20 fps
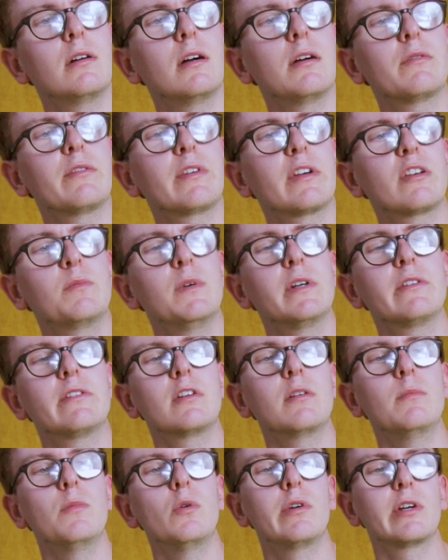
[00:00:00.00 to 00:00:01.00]
I was
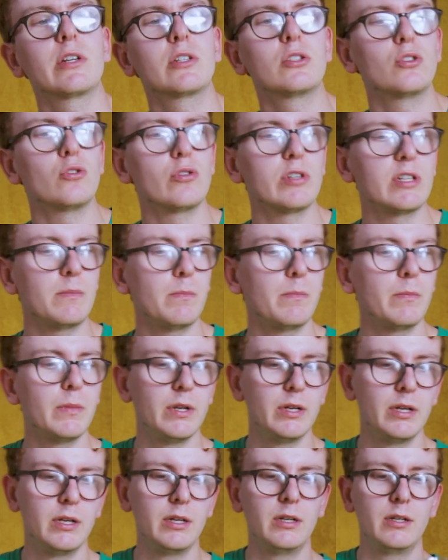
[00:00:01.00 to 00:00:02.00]
expecting a more extreme
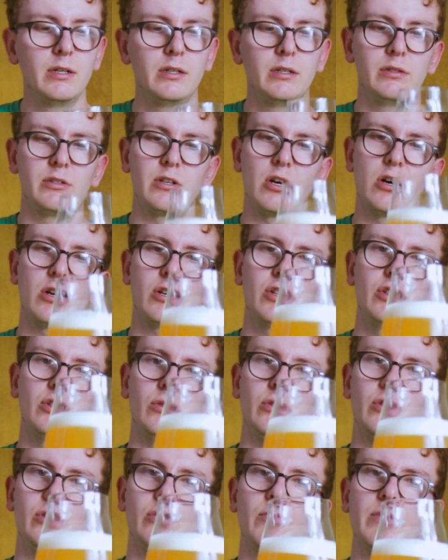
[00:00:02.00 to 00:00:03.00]
dark
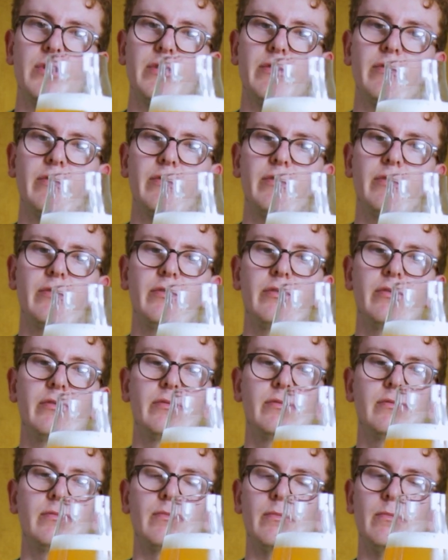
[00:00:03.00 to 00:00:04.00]
colour with
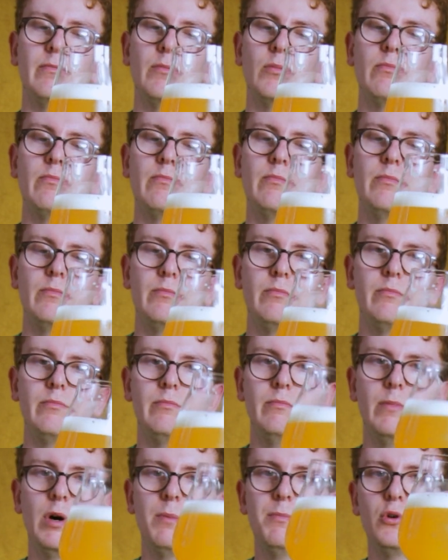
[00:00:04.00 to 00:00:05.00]

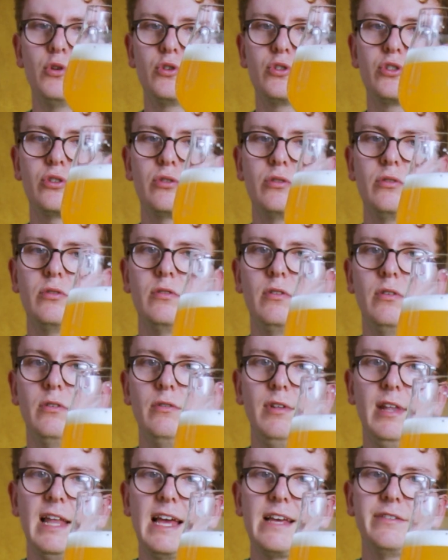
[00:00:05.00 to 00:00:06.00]
a much
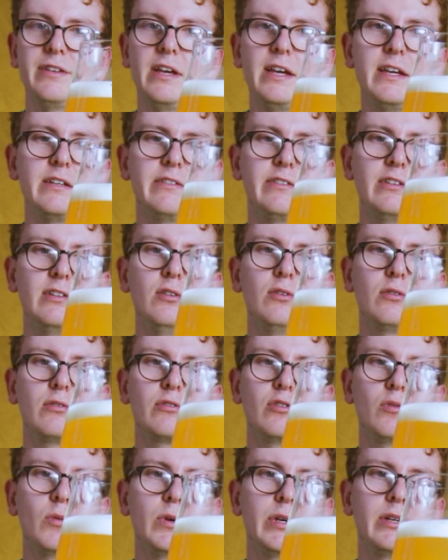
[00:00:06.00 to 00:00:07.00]
less hazy look
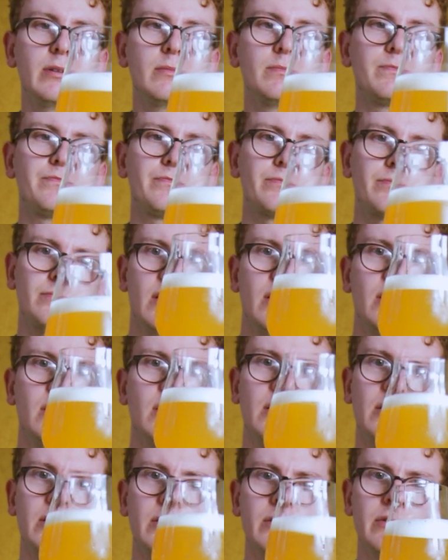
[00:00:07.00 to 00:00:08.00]
to it,
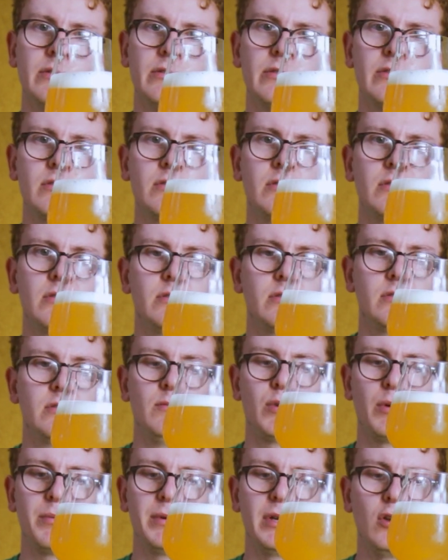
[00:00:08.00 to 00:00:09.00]
and
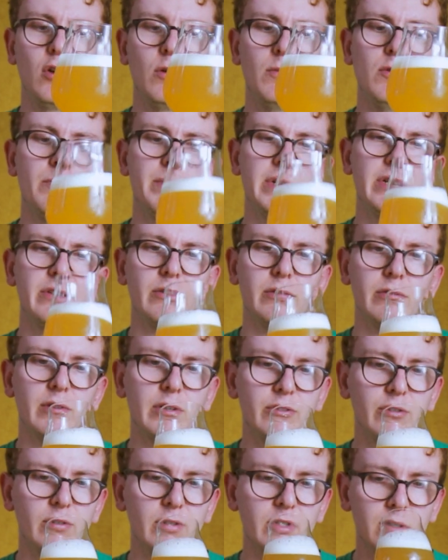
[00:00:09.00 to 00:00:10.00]
probably a lot more bitter
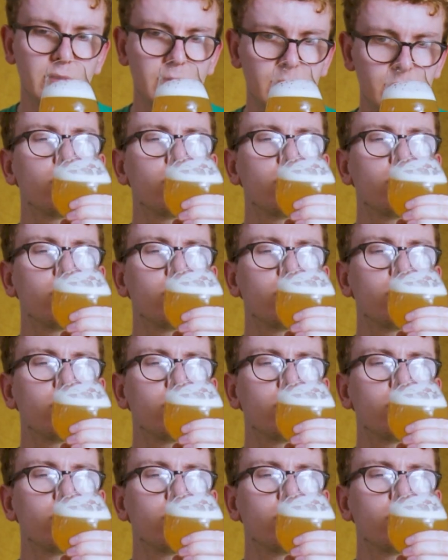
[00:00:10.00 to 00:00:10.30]
actually.